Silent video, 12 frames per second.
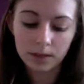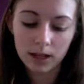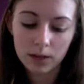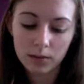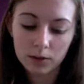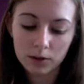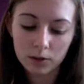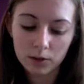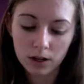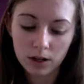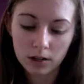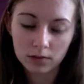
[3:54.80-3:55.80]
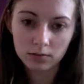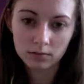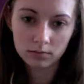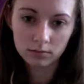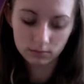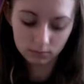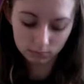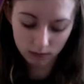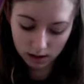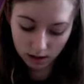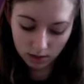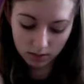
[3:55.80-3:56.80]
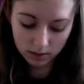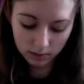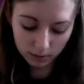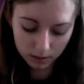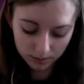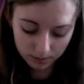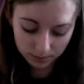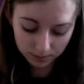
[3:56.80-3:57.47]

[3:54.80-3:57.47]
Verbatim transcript: It works great. I love this one.